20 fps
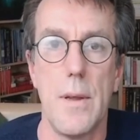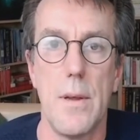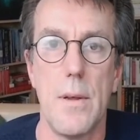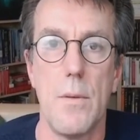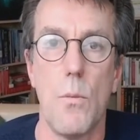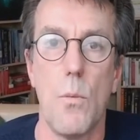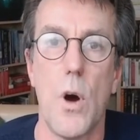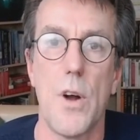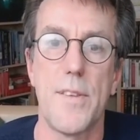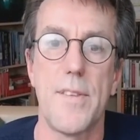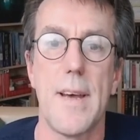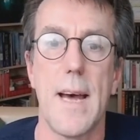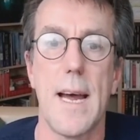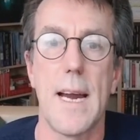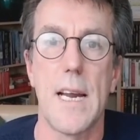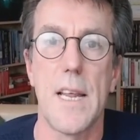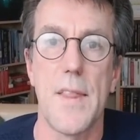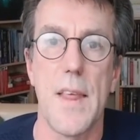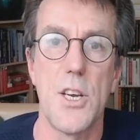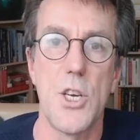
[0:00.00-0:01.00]
what
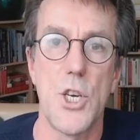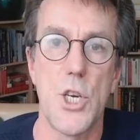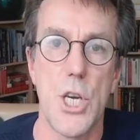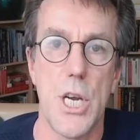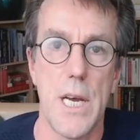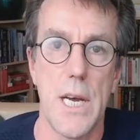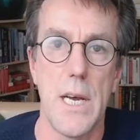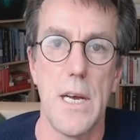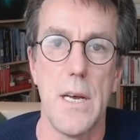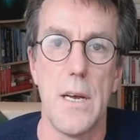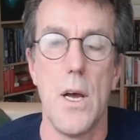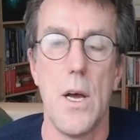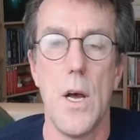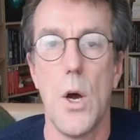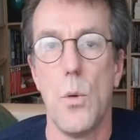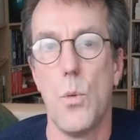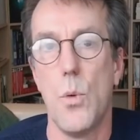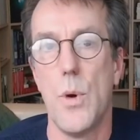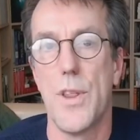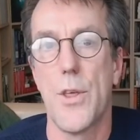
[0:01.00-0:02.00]
data they share
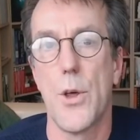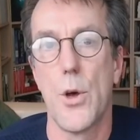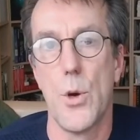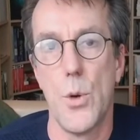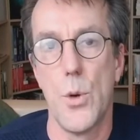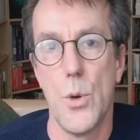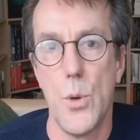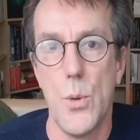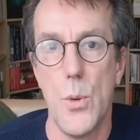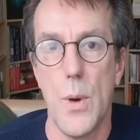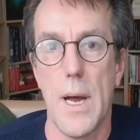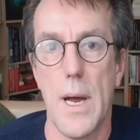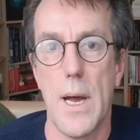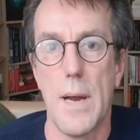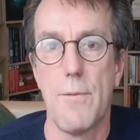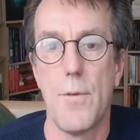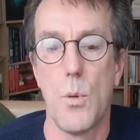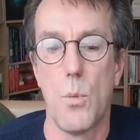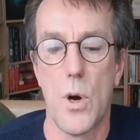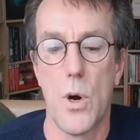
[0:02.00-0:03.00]
with who
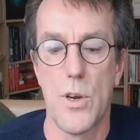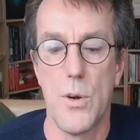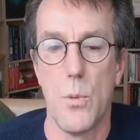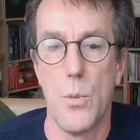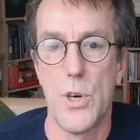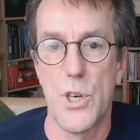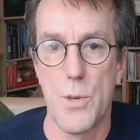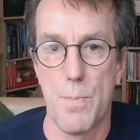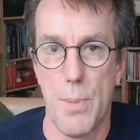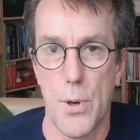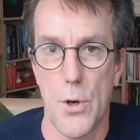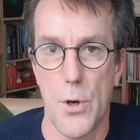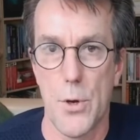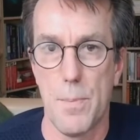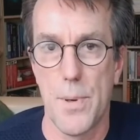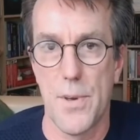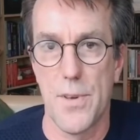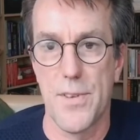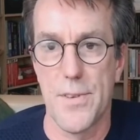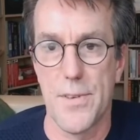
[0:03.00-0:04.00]
and for which
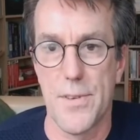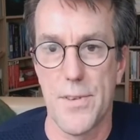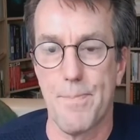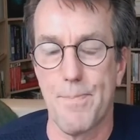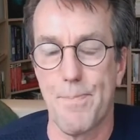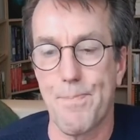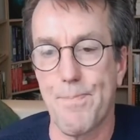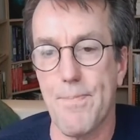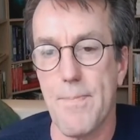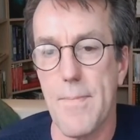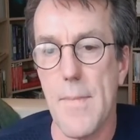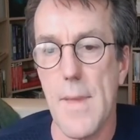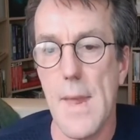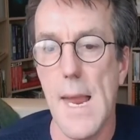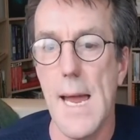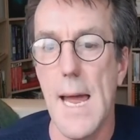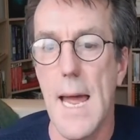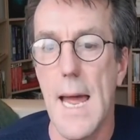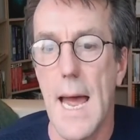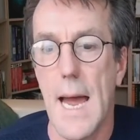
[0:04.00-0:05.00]
purpose.
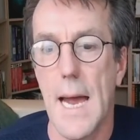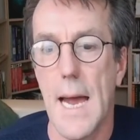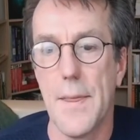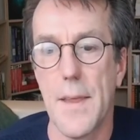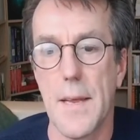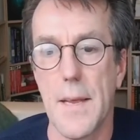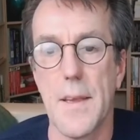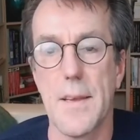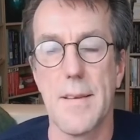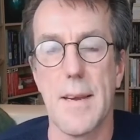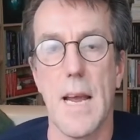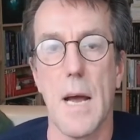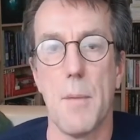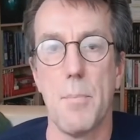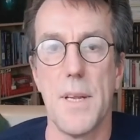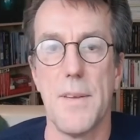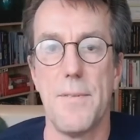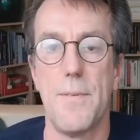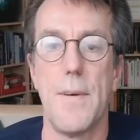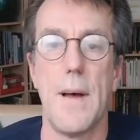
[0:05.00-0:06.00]
And then there's a
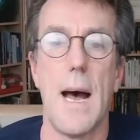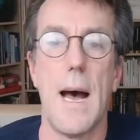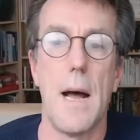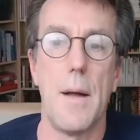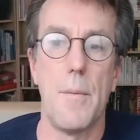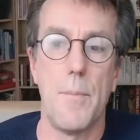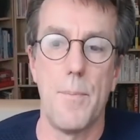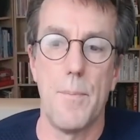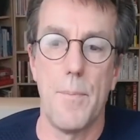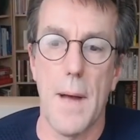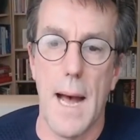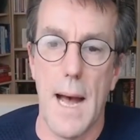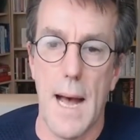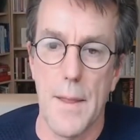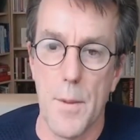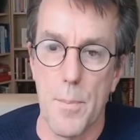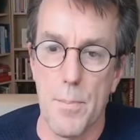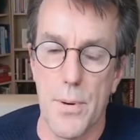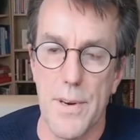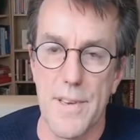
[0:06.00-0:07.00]
couple of
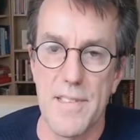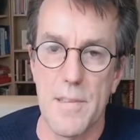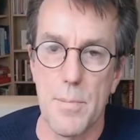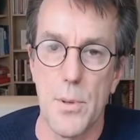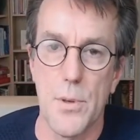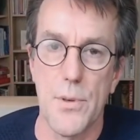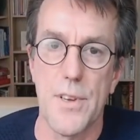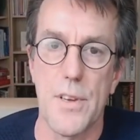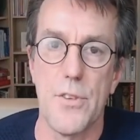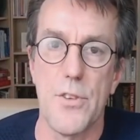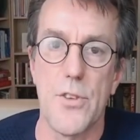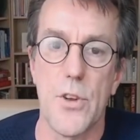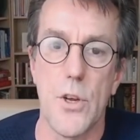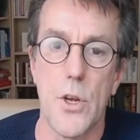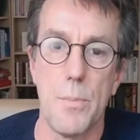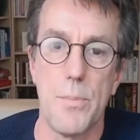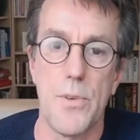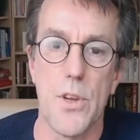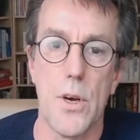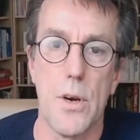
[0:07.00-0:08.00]
other principles in
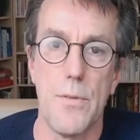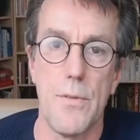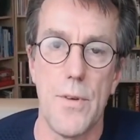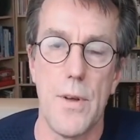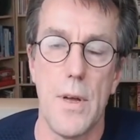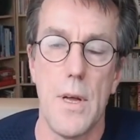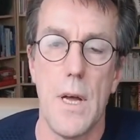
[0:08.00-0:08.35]
terms of